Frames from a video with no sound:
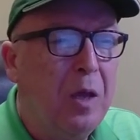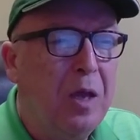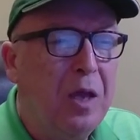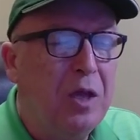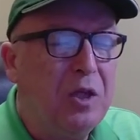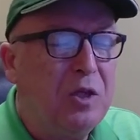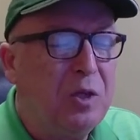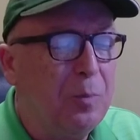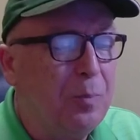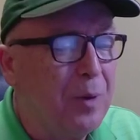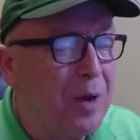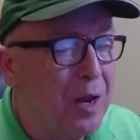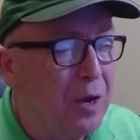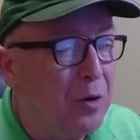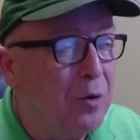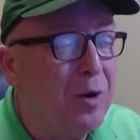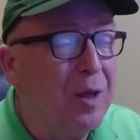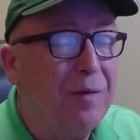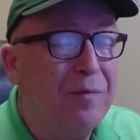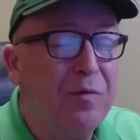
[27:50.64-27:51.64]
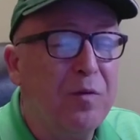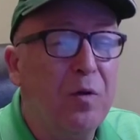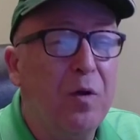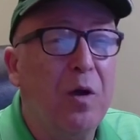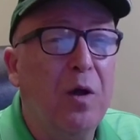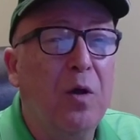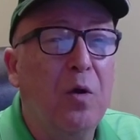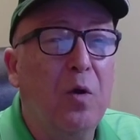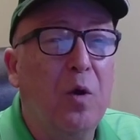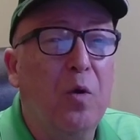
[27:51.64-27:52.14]
He said, but I don't have
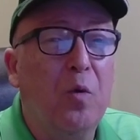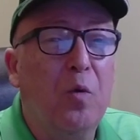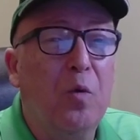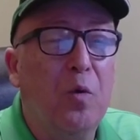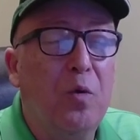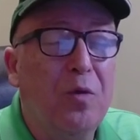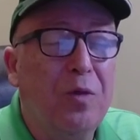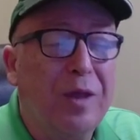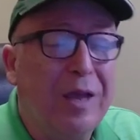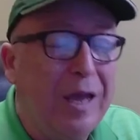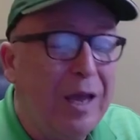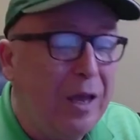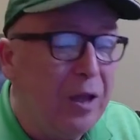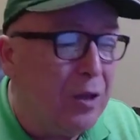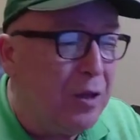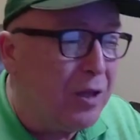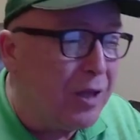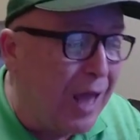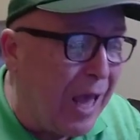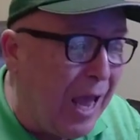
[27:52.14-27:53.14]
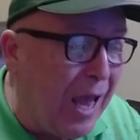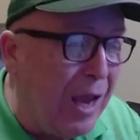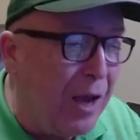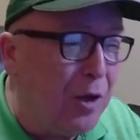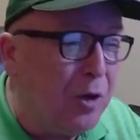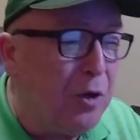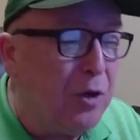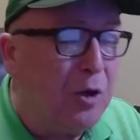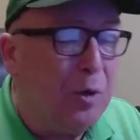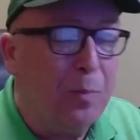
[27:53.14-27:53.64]
the, the
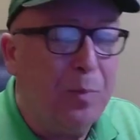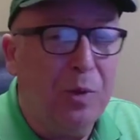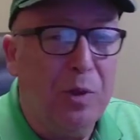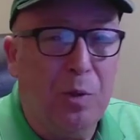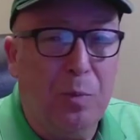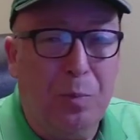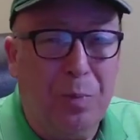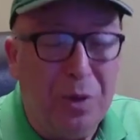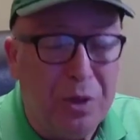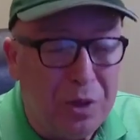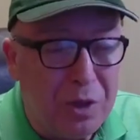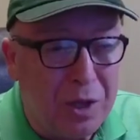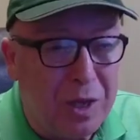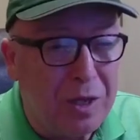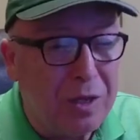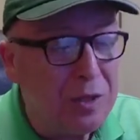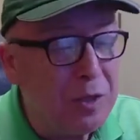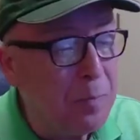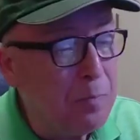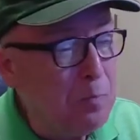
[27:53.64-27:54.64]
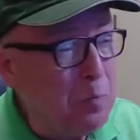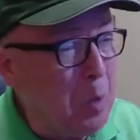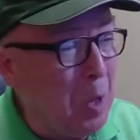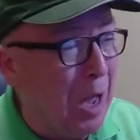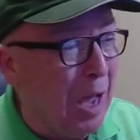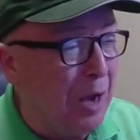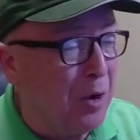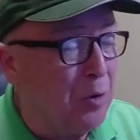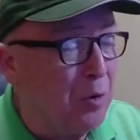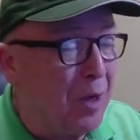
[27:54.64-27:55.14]
land to build the buildings.
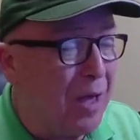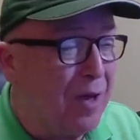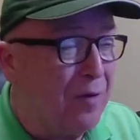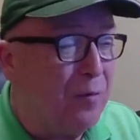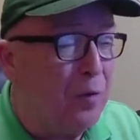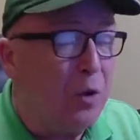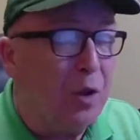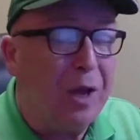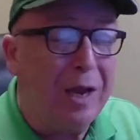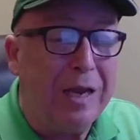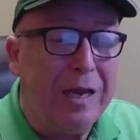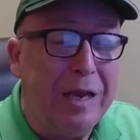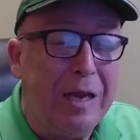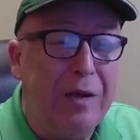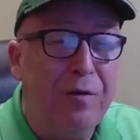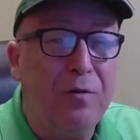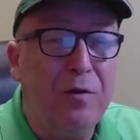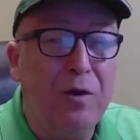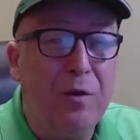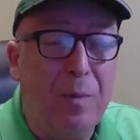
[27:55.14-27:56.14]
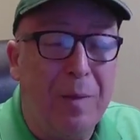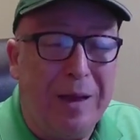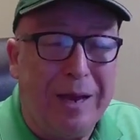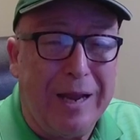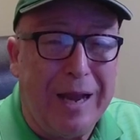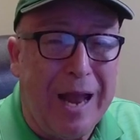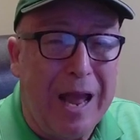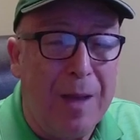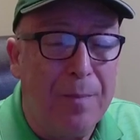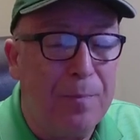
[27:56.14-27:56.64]
I don't have all I need to make
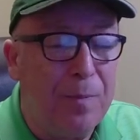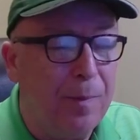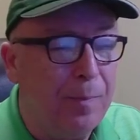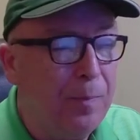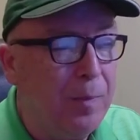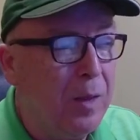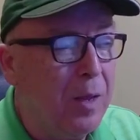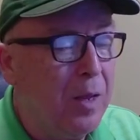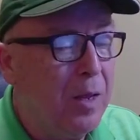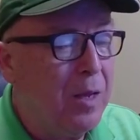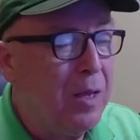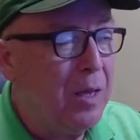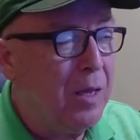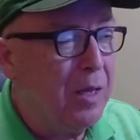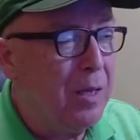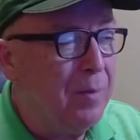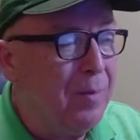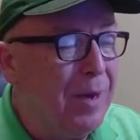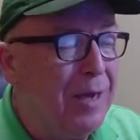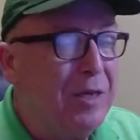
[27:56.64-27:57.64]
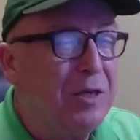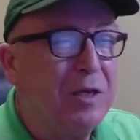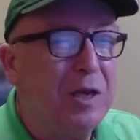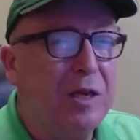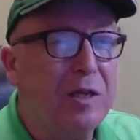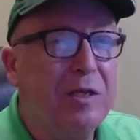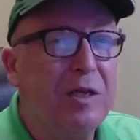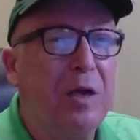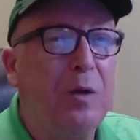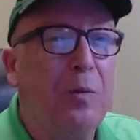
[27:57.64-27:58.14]
it happen. And the man said,
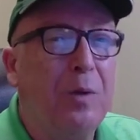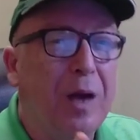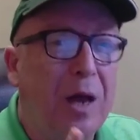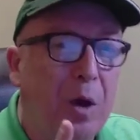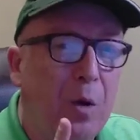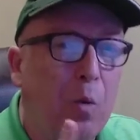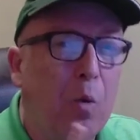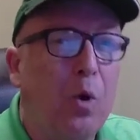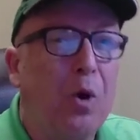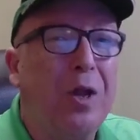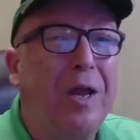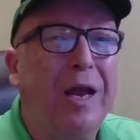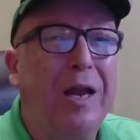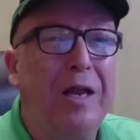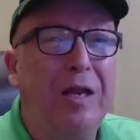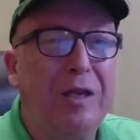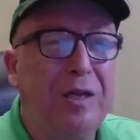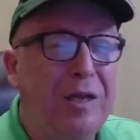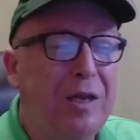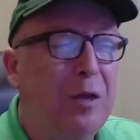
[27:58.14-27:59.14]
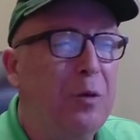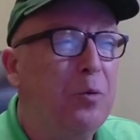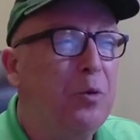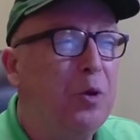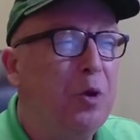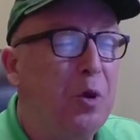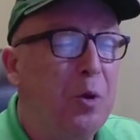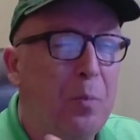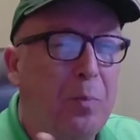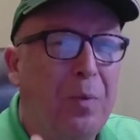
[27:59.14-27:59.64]
I tell you what, I'll work out a deal with
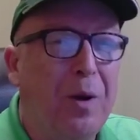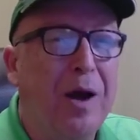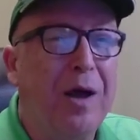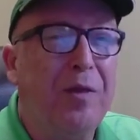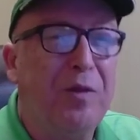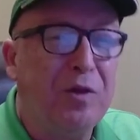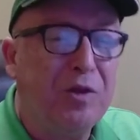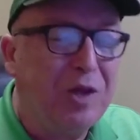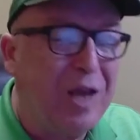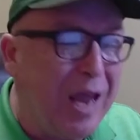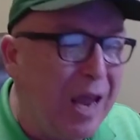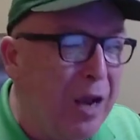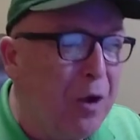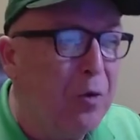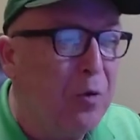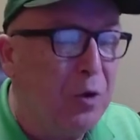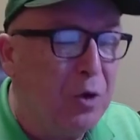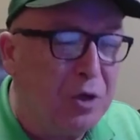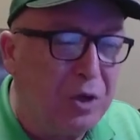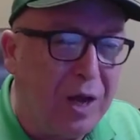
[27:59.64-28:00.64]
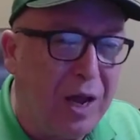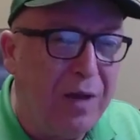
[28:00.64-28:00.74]
you to buy this acreage.